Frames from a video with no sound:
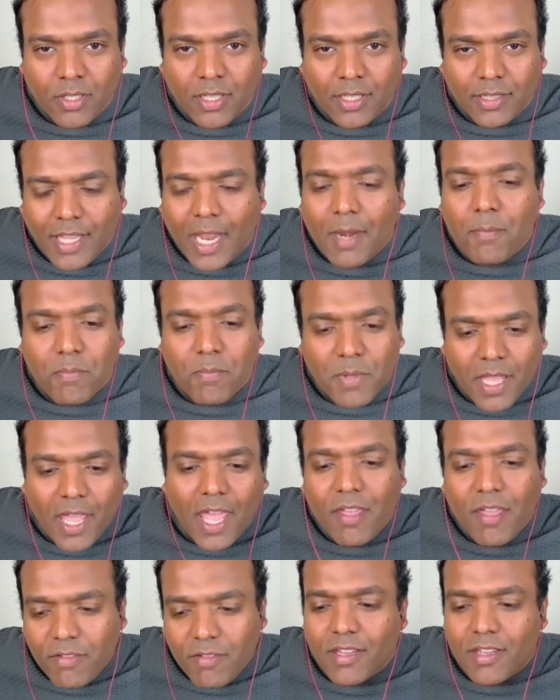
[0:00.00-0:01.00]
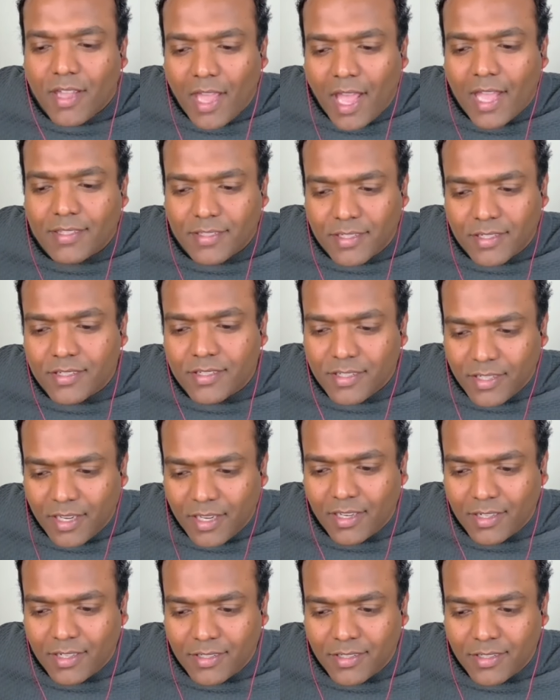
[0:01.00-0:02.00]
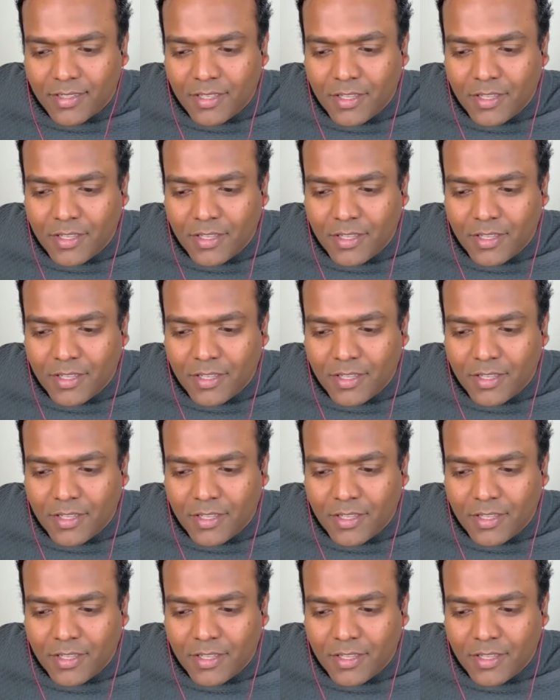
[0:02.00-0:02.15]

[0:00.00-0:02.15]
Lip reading: That behavior hasn't changed.